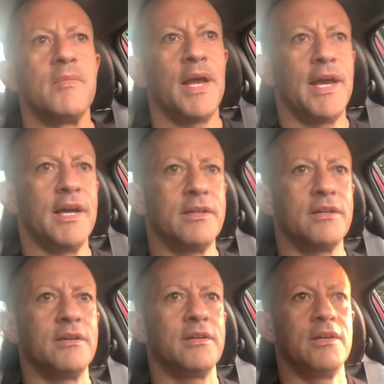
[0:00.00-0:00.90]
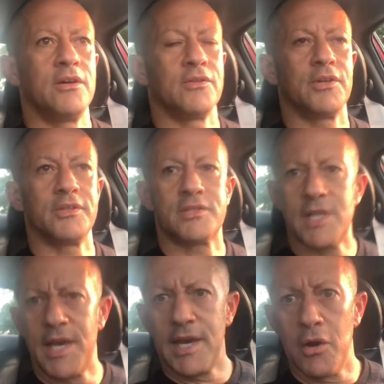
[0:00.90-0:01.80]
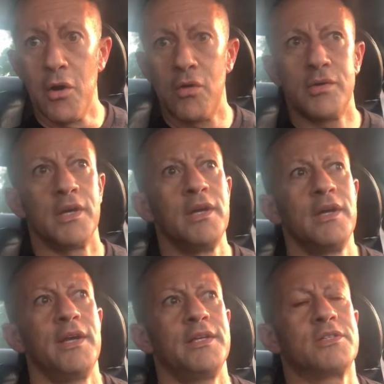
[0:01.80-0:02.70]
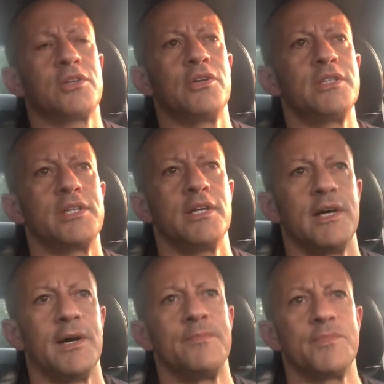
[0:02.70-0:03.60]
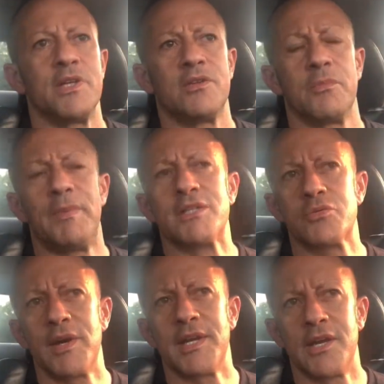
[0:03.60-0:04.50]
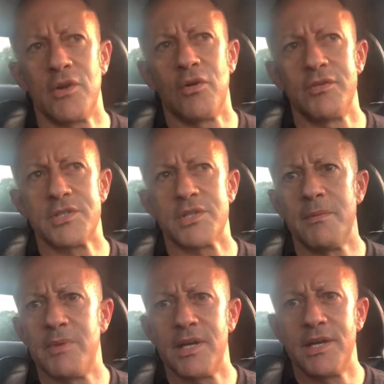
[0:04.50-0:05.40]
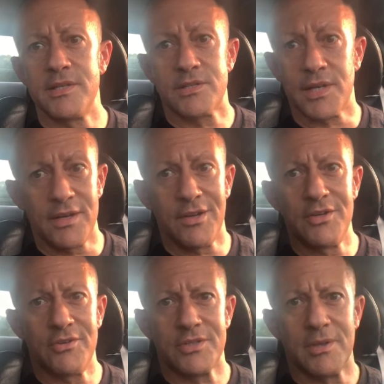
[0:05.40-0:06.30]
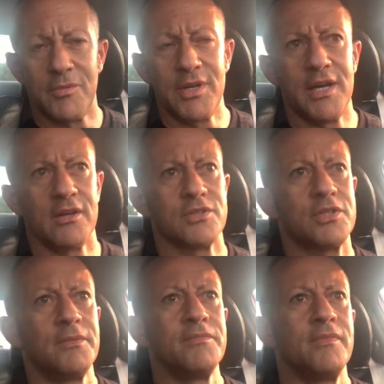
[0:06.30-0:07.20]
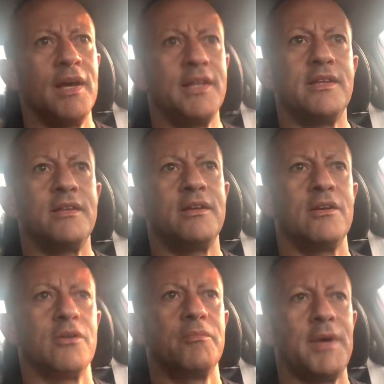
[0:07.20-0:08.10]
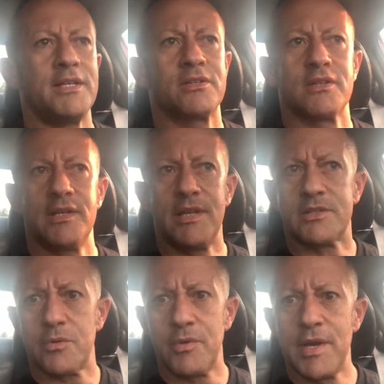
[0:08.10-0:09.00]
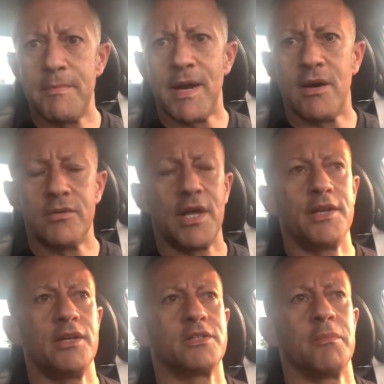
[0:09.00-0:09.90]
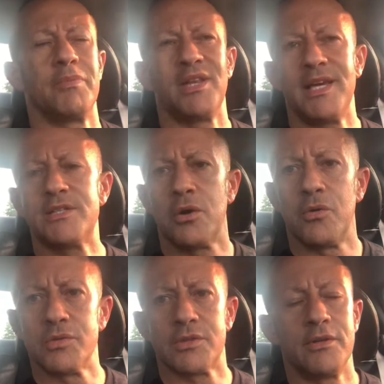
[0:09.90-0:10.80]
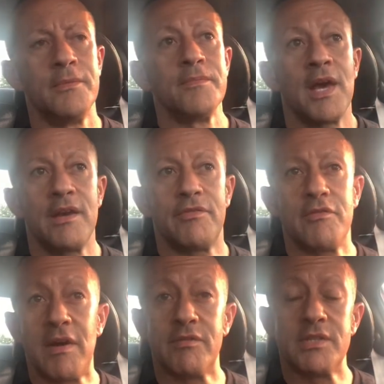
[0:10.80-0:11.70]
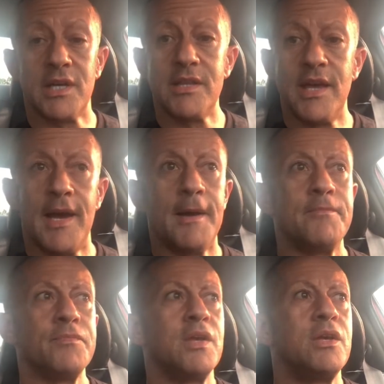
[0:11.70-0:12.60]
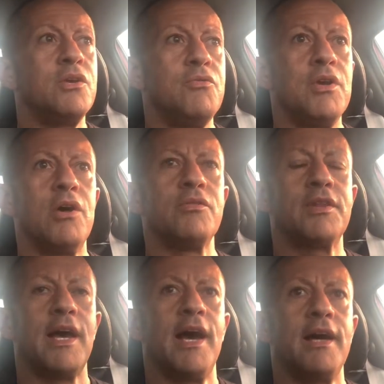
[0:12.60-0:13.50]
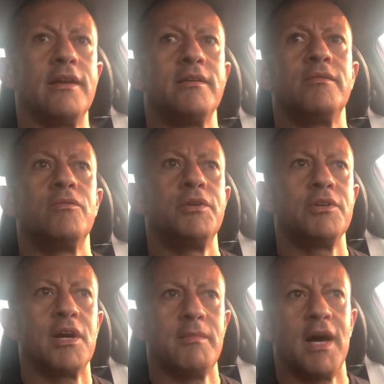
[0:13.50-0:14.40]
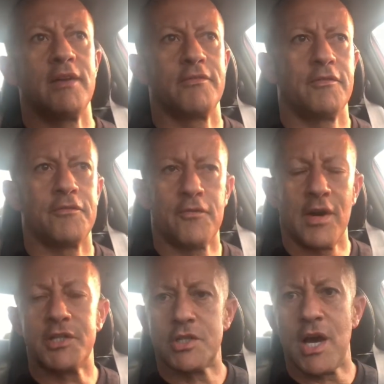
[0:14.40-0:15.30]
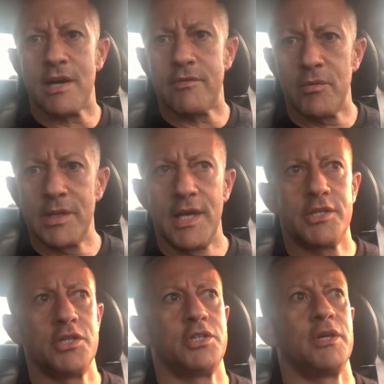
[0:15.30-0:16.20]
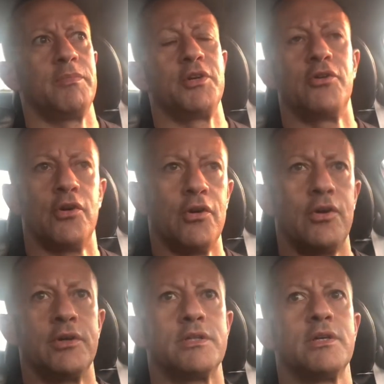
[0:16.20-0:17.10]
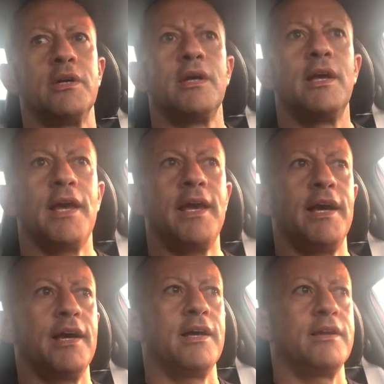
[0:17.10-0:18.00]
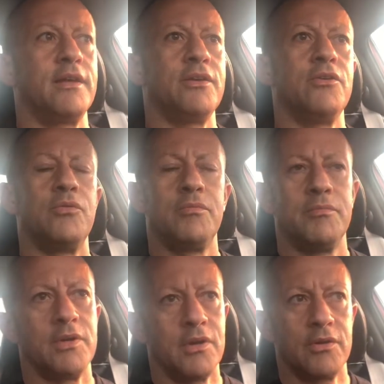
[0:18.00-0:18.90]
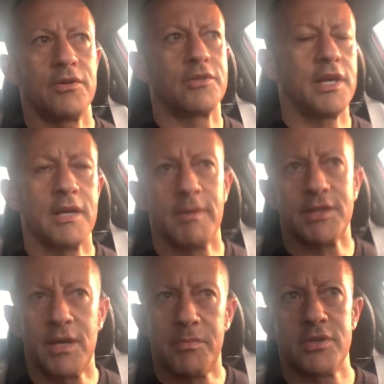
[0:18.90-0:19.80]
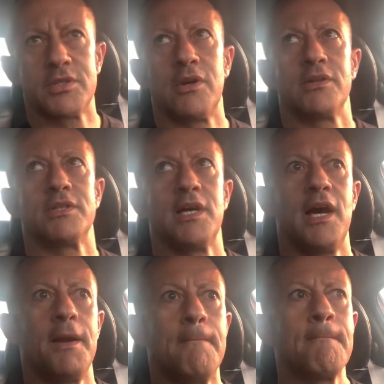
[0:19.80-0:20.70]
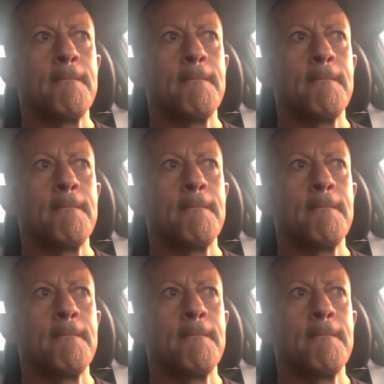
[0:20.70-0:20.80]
and, you know, the saying, oh, it's good to, the best way to get over somebody is to get under someone else. And, you know, basically that's a rebound and it's a placeholder. And if you've ever done that, you know that when you come out of, fresh out of a relationship and you're hurt and you know, you're thinking about that person all the time,